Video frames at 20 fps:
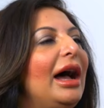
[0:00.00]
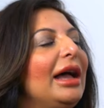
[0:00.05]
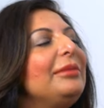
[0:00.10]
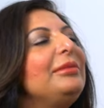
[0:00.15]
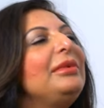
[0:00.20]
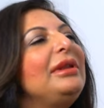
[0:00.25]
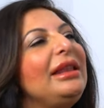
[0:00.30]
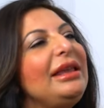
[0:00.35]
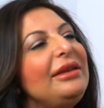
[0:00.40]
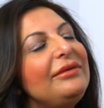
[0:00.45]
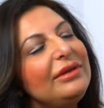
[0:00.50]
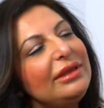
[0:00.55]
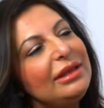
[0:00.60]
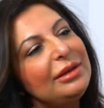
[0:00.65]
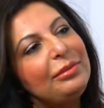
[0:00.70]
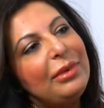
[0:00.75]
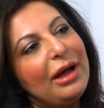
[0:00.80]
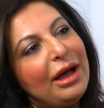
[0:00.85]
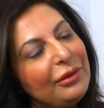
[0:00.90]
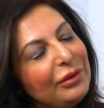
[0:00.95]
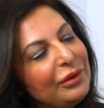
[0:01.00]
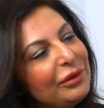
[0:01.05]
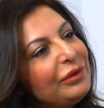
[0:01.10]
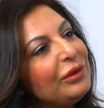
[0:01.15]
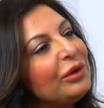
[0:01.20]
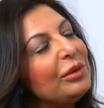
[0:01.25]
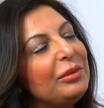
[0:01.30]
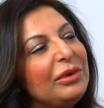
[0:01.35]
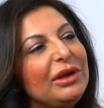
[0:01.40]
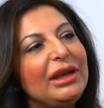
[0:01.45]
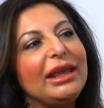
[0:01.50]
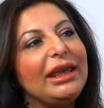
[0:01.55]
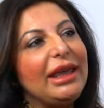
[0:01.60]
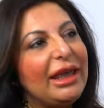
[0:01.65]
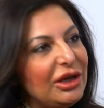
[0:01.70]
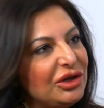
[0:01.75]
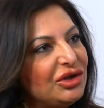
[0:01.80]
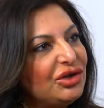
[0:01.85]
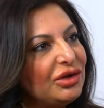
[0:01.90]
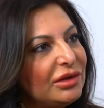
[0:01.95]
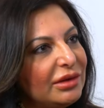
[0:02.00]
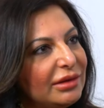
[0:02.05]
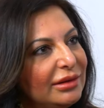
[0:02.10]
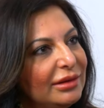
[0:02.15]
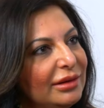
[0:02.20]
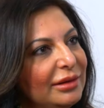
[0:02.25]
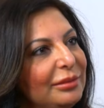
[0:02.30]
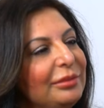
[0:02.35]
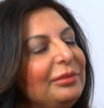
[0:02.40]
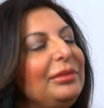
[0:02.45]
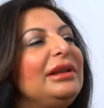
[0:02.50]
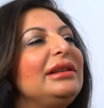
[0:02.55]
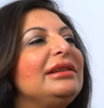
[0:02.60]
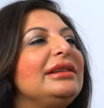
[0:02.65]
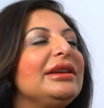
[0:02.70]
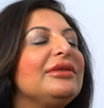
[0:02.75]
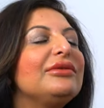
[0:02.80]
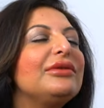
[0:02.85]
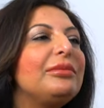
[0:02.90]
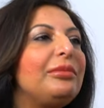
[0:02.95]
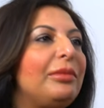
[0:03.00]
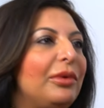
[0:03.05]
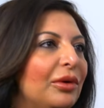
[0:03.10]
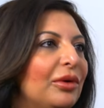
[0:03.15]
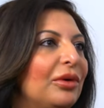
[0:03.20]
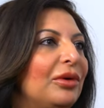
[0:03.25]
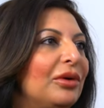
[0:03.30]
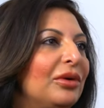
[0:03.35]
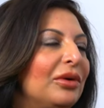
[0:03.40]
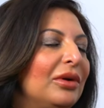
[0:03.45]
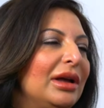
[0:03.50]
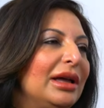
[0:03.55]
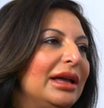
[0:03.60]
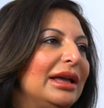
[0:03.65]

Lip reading: I believe in the power of communication, building rapport,